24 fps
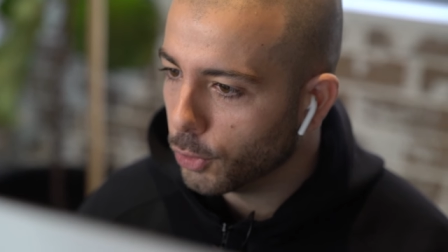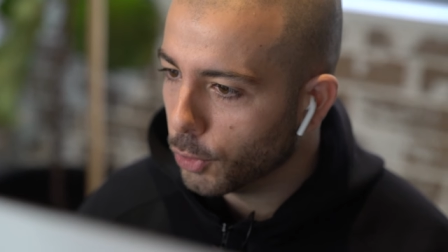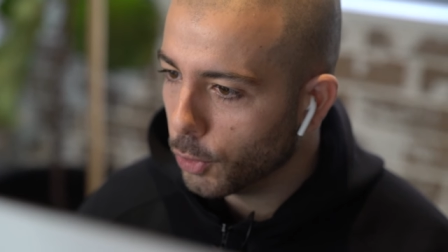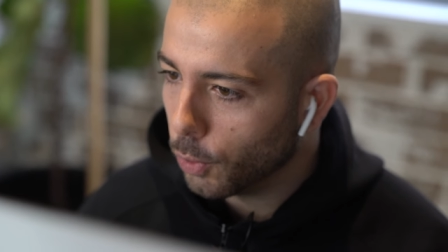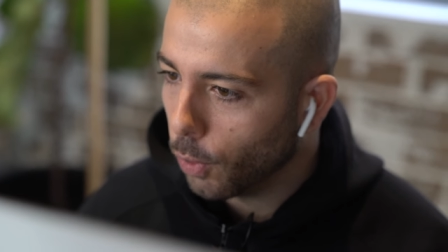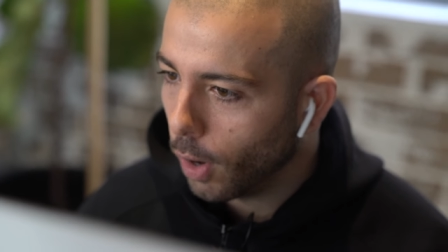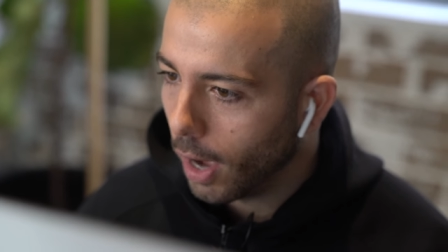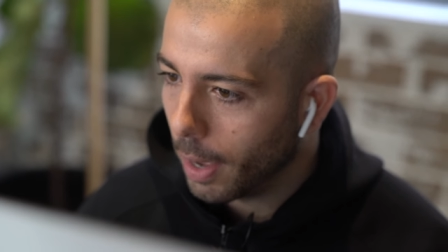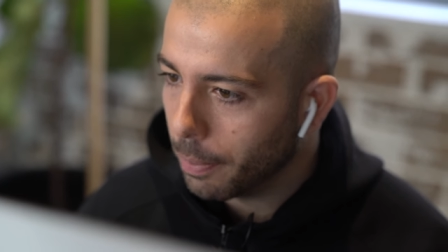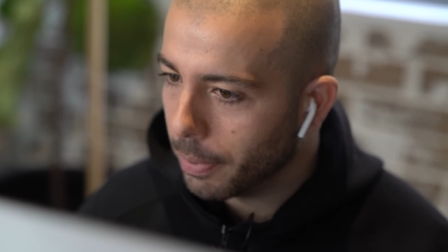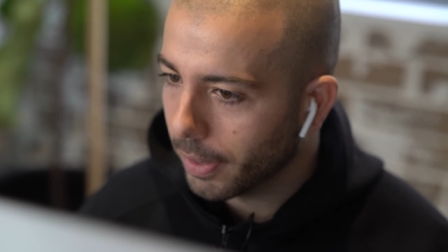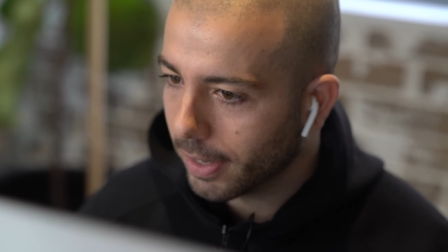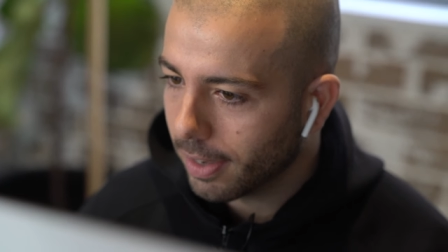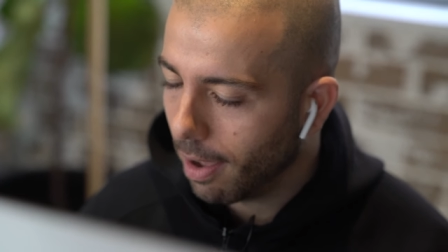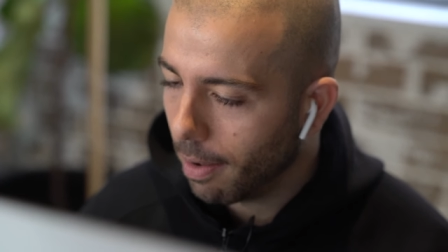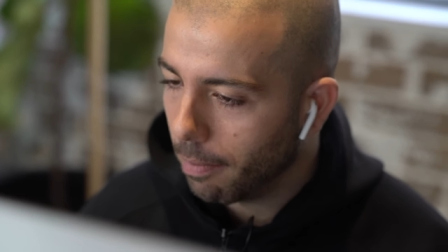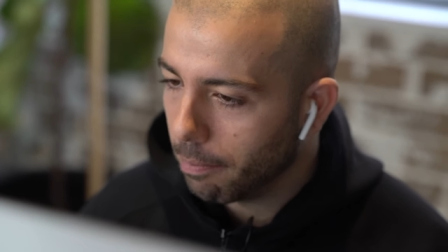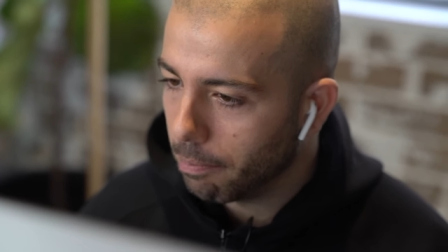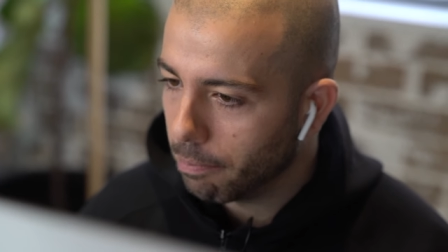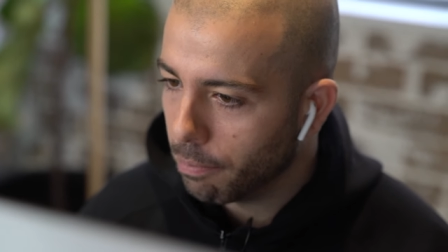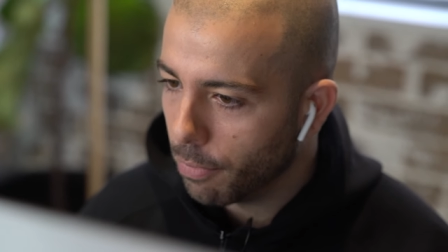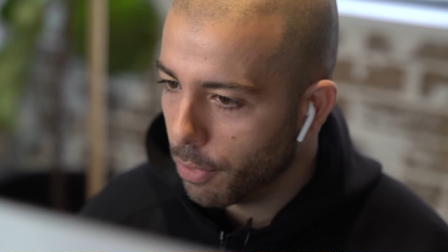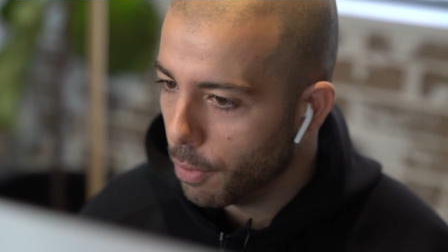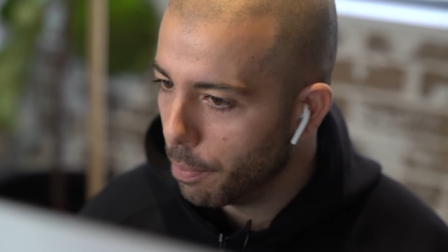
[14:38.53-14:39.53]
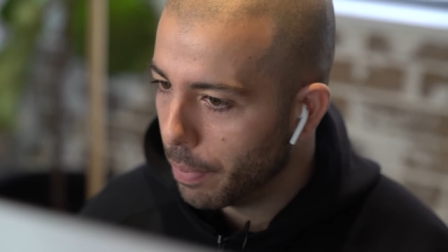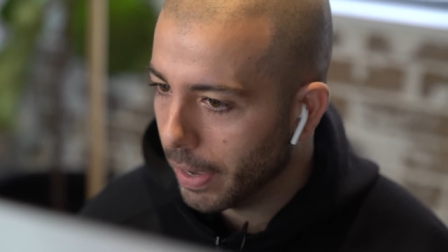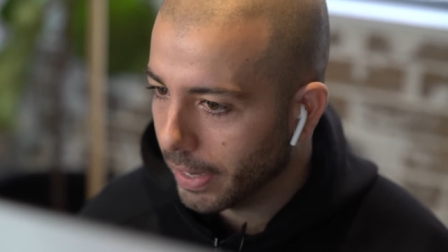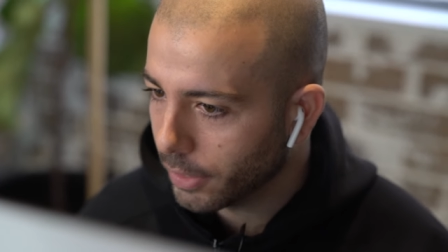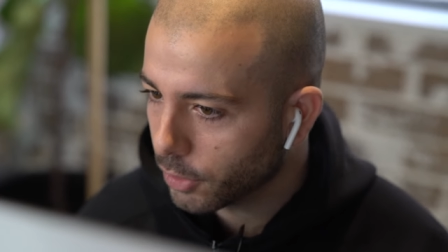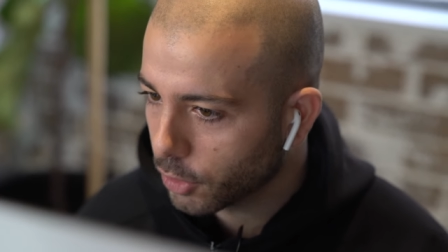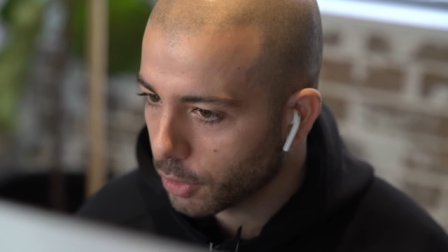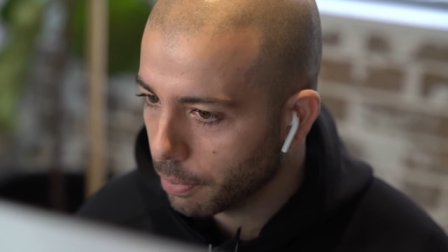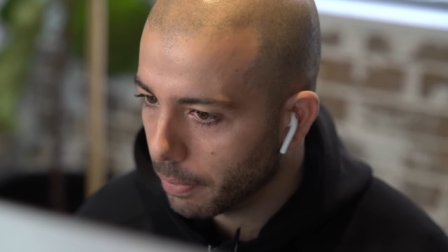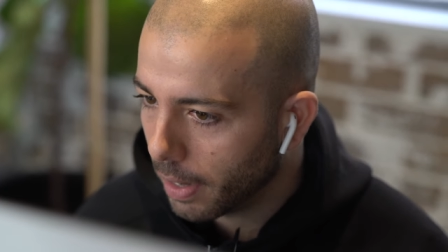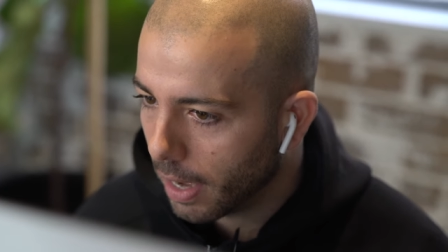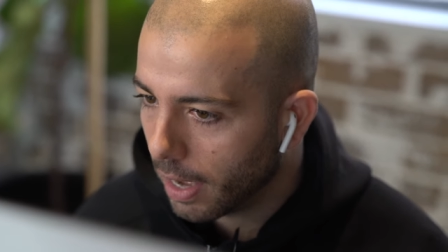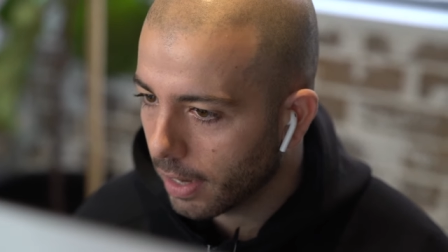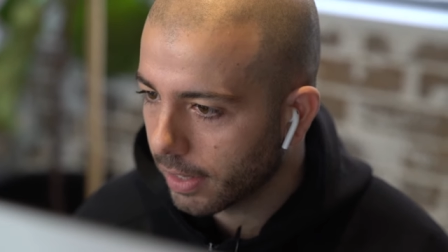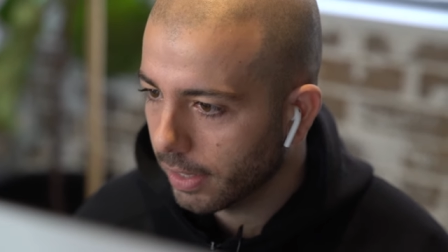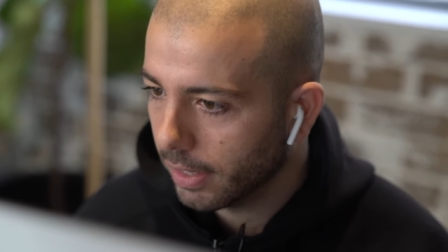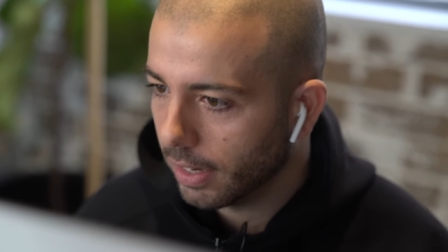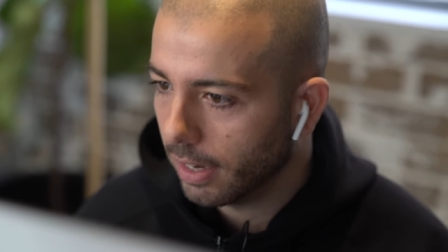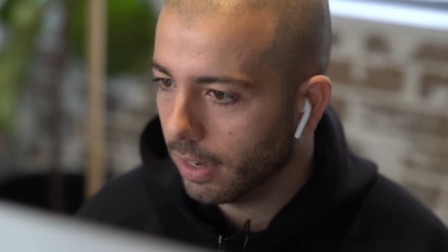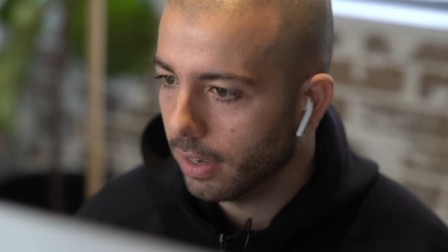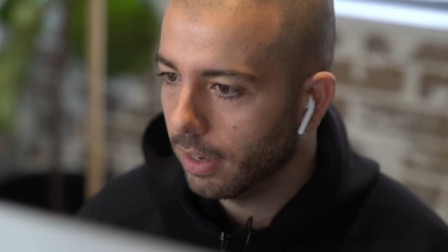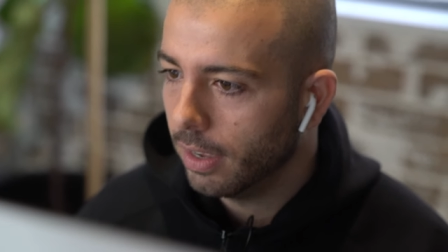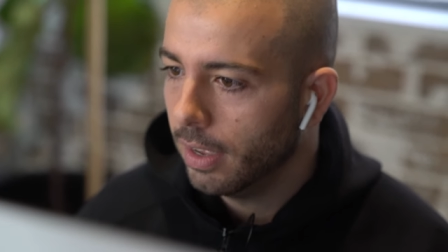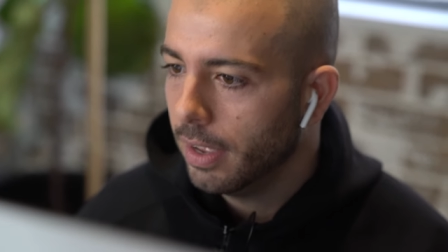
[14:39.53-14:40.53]
do I become the best
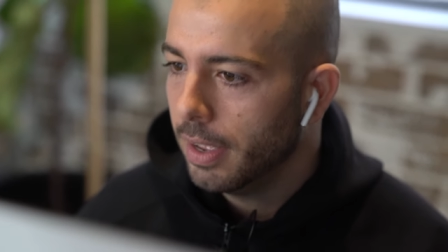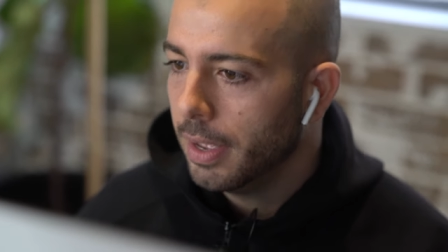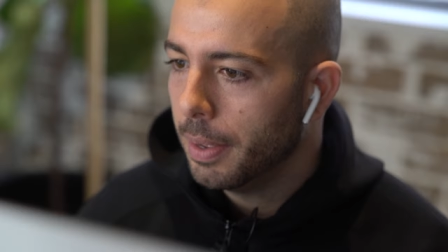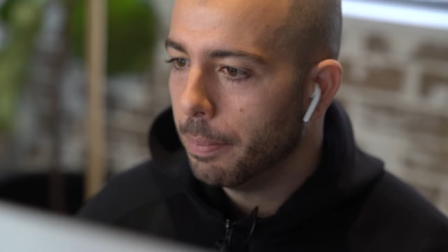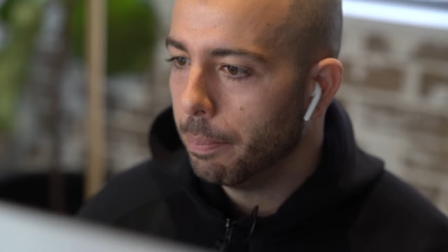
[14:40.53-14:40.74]
marketer,